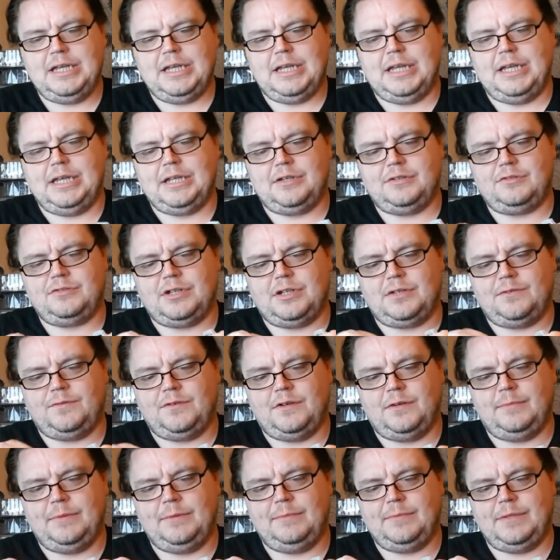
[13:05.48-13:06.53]
And you could
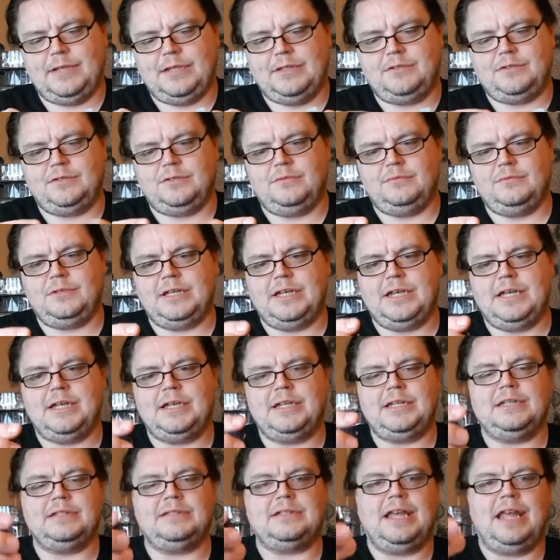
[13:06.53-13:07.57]
transform him into
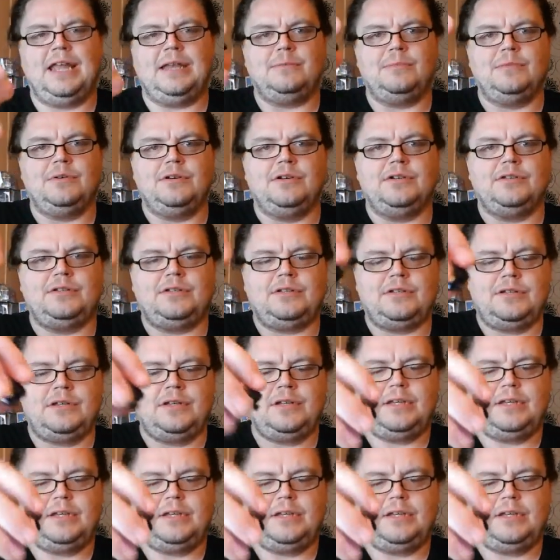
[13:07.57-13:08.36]
his head mode,